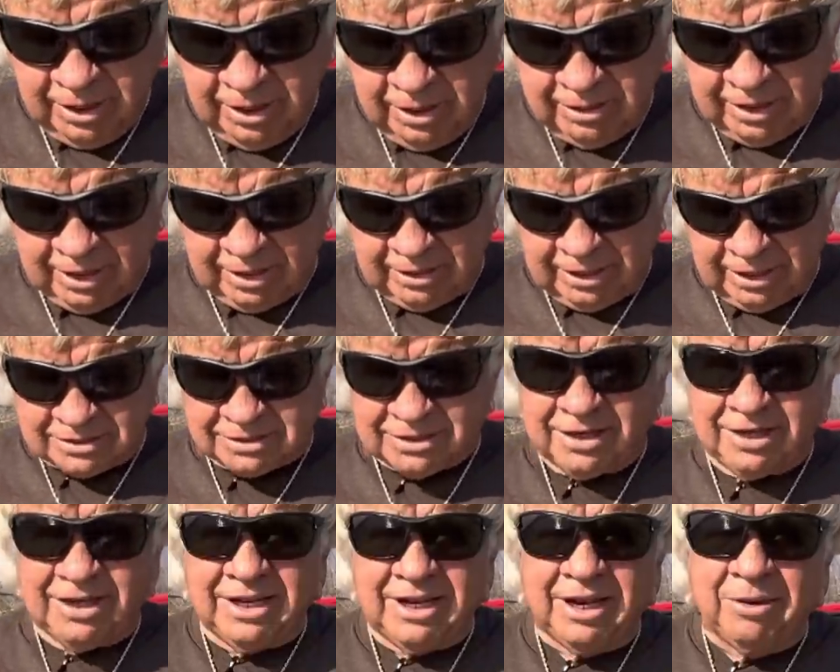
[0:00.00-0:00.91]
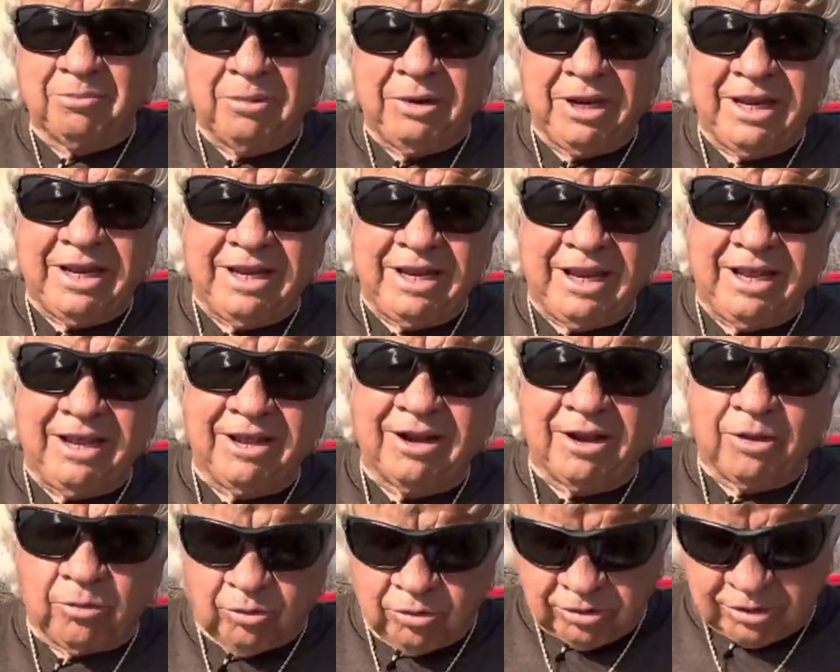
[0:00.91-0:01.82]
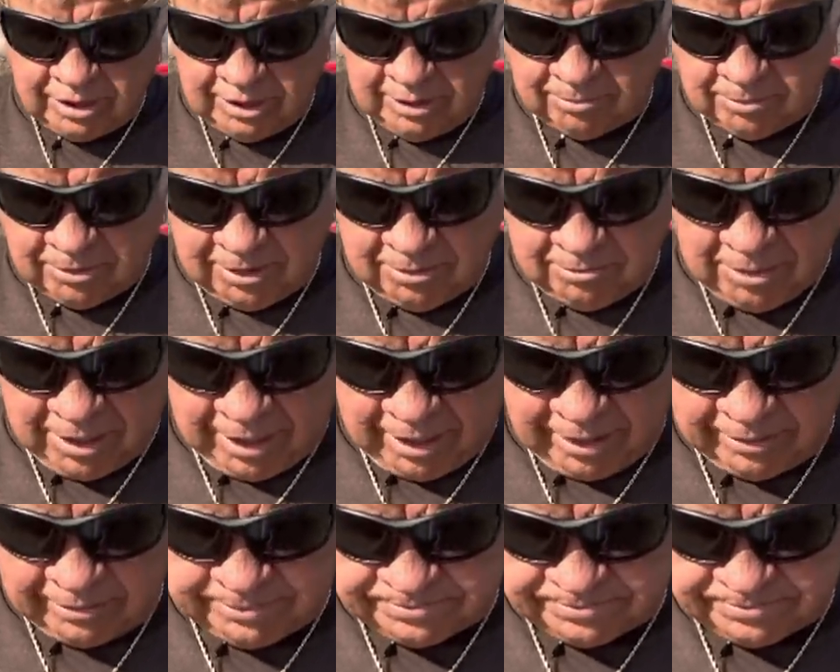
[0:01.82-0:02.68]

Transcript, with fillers: that, that's a little bitty deal that we're tempted by.